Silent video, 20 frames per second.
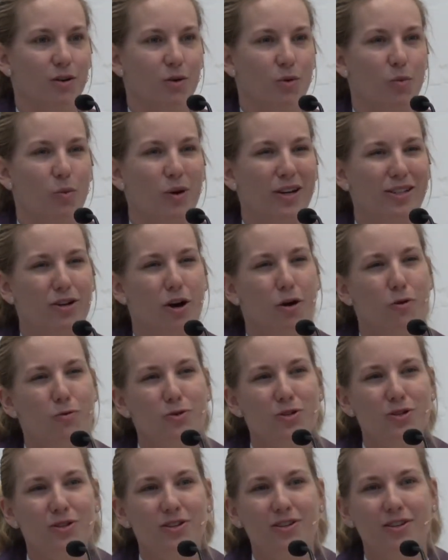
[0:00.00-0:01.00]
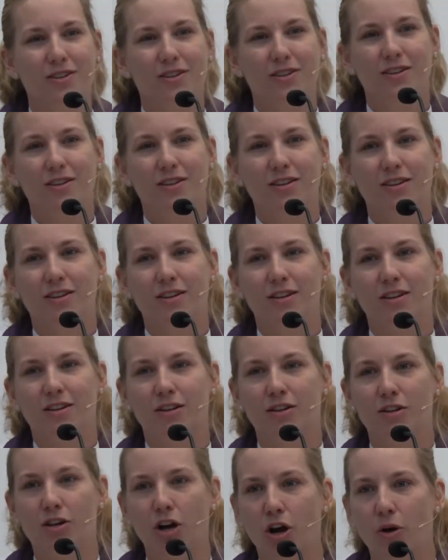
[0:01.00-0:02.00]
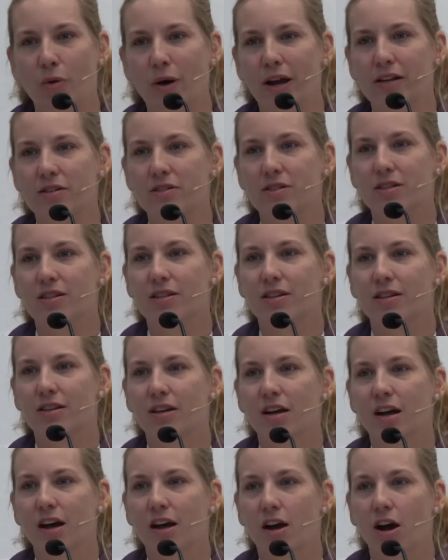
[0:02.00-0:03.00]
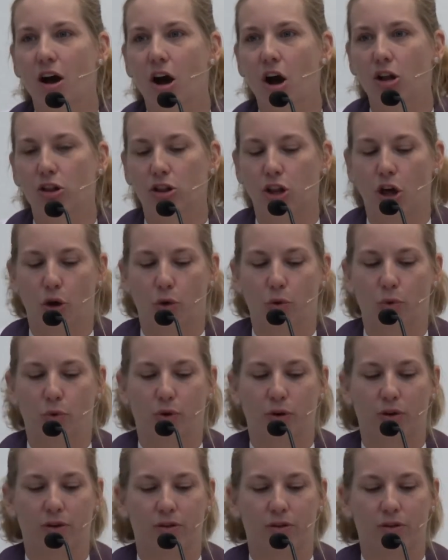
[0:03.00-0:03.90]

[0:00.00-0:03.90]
we don't go it alone.